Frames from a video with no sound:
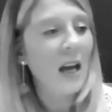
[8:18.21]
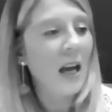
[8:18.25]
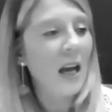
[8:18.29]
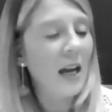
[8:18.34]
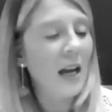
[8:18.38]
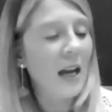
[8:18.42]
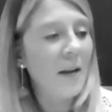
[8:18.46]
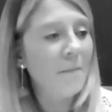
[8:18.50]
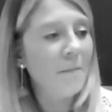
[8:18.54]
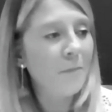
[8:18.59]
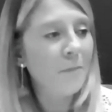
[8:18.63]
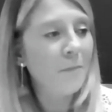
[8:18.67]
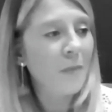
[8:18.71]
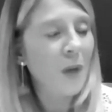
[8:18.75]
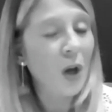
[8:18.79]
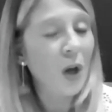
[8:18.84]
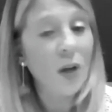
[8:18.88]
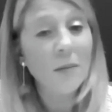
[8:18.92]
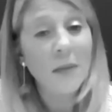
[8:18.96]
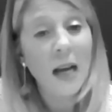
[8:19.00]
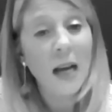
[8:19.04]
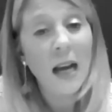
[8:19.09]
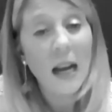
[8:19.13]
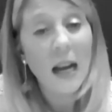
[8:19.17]

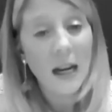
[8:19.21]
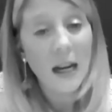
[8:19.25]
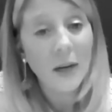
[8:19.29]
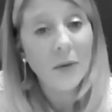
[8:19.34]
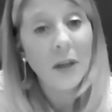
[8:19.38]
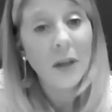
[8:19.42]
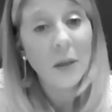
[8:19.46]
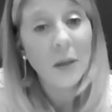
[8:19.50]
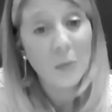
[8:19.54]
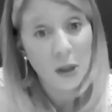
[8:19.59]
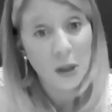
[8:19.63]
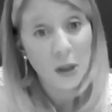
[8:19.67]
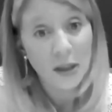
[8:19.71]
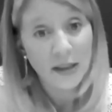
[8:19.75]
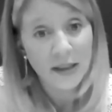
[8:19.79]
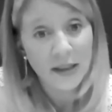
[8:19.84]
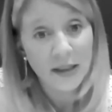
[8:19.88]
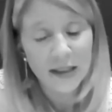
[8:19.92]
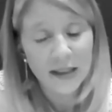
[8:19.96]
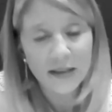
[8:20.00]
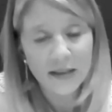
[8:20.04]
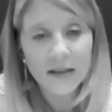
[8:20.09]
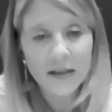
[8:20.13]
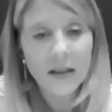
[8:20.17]
on my hiring
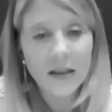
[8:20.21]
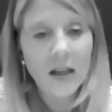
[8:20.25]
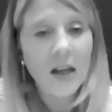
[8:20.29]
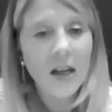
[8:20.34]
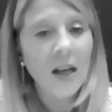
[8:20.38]
process.